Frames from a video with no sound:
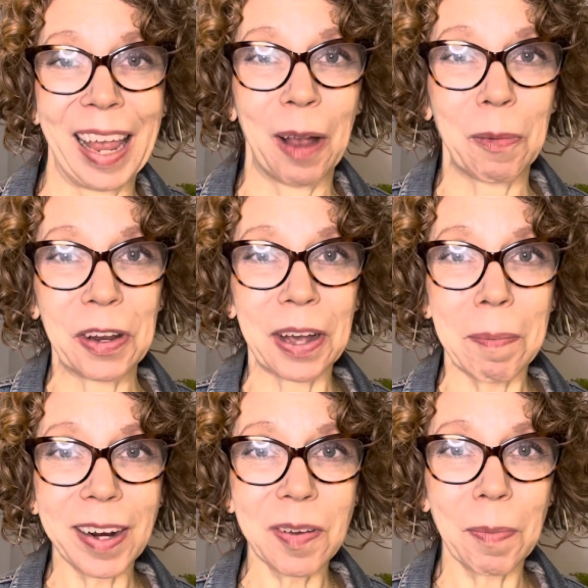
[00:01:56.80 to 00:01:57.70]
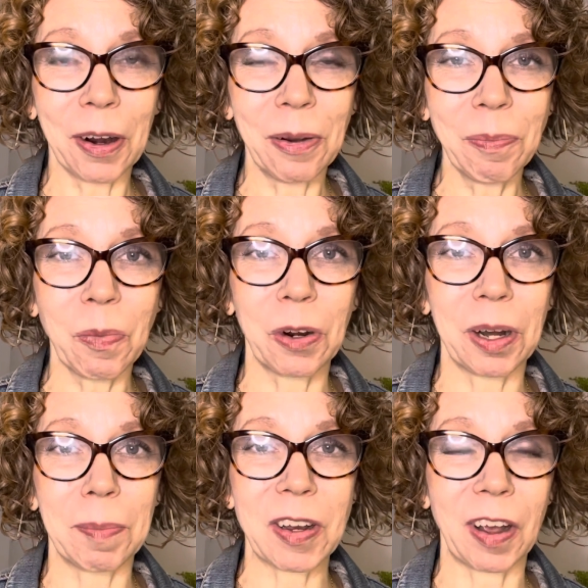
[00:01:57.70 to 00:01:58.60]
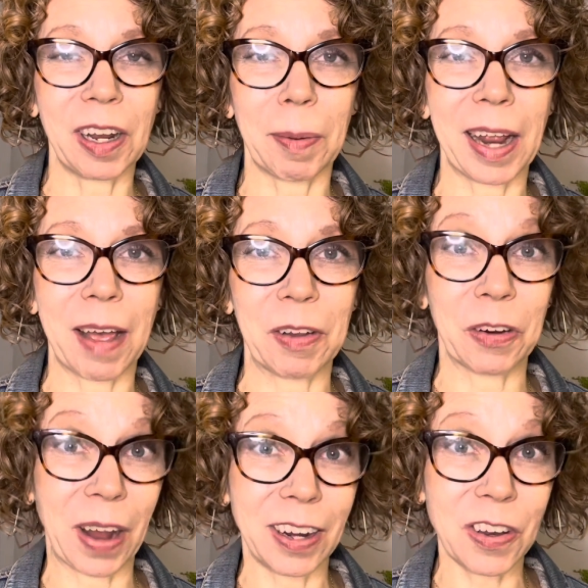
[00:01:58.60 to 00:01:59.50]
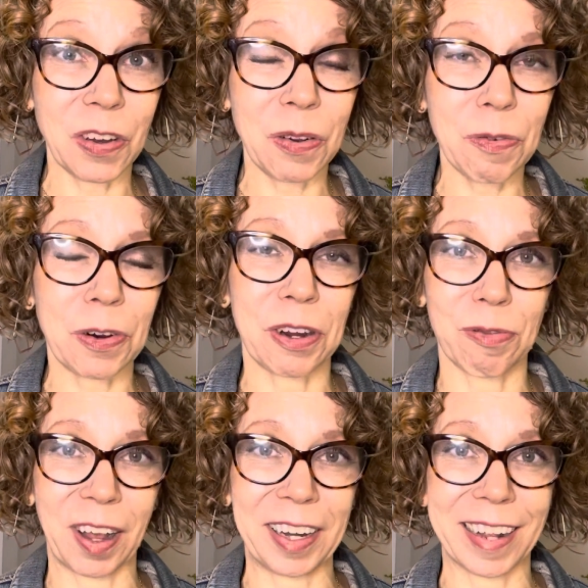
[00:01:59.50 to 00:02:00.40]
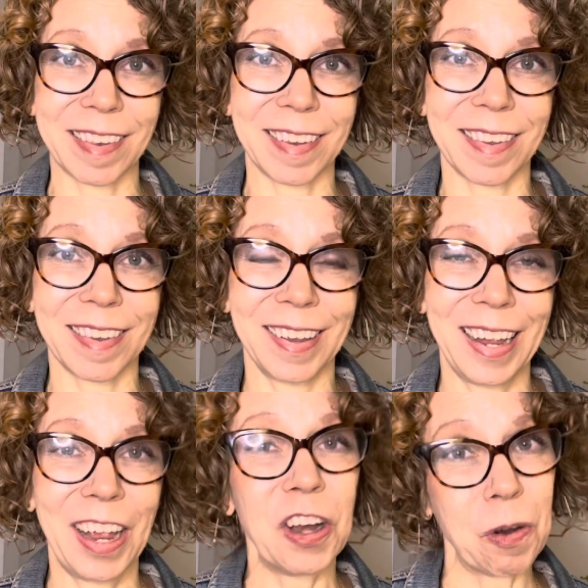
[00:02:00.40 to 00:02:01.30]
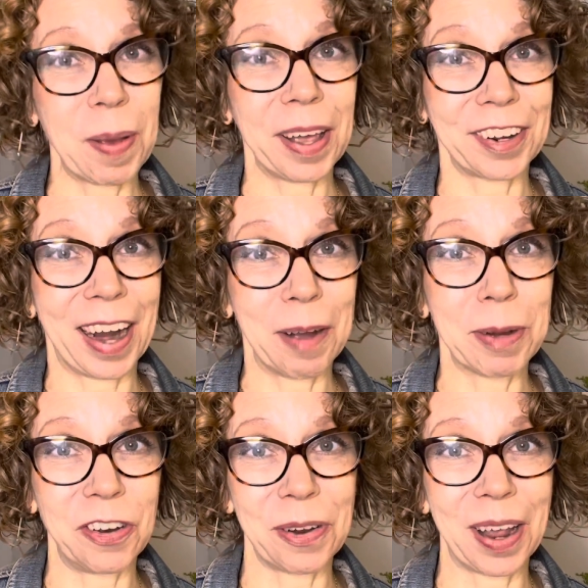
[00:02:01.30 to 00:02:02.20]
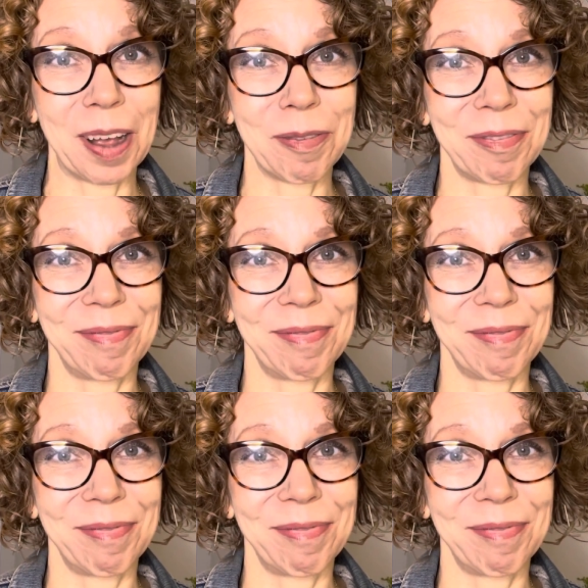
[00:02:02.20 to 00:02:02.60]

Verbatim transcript: And when you come back tomorrow, we're going to be talking about having gratitude for your finances, no matter how much you have.